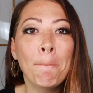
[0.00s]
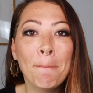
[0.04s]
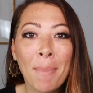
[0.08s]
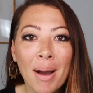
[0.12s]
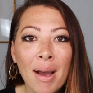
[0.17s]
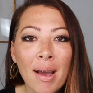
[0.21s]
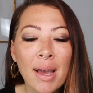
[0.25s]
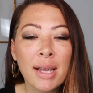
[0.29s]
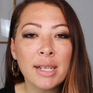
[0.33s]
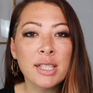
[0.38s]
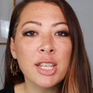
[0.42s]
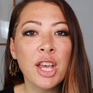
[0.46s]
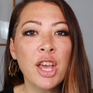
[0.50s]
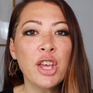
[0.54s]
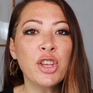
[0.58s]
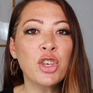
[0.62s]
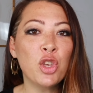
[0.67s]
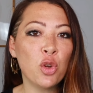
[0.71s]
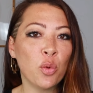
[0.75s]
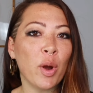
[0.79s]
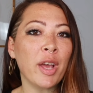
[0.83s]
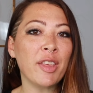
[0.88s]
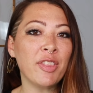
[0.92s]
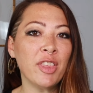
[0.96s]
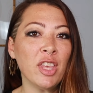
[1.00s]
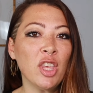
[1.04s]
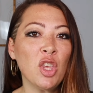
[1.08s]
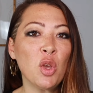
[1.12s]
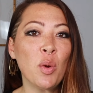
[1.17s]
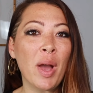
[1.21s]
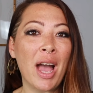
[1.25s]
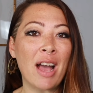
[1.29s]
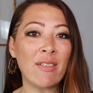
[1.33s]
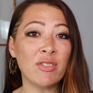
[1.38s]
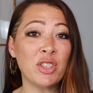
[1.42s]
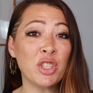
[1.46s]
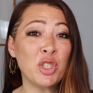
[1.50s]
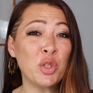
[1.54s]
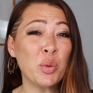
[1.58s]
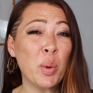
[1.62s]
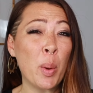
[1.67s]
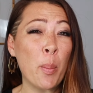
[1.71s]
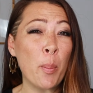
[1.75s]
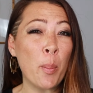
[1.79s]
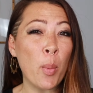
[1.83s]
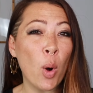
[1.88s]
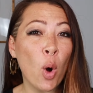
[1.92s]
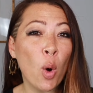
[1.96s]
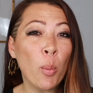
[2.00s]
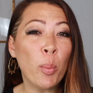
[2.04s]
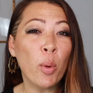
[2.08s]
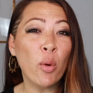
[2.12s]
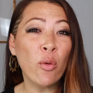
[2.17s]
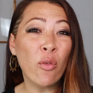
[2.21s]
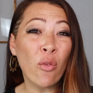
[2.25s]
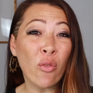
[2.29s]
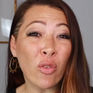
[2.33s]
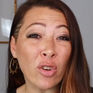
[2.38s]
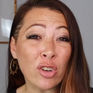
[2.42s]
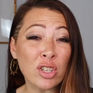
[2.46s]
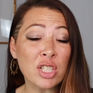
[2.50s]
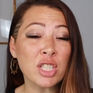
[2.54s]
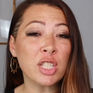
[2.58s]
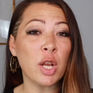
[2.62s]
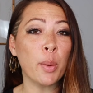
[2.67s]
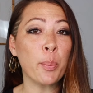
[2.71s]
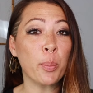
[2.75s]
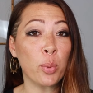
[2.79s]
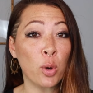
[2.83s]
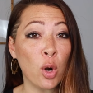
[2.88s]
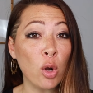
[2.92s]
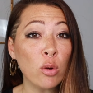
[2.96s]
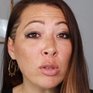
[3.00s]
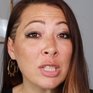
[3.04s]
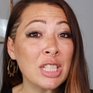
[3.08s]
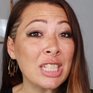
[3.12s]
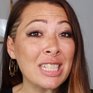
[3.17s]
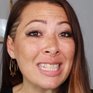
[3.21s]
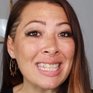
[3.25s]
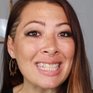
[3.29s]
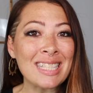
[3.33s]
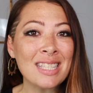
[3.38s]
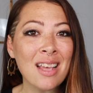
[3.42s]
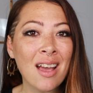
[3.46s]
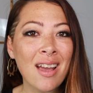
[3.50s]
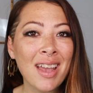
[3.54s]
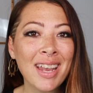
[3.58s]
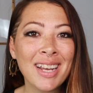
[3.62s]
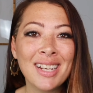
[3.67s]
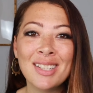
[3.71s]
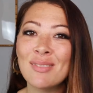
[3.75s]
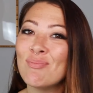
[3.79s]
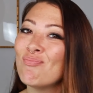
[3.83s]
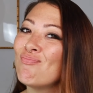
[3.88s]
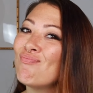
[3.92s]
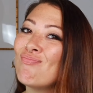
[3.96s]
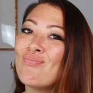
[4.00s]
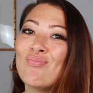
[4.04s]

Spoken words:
But do I think you have to do a mobile first approach in design?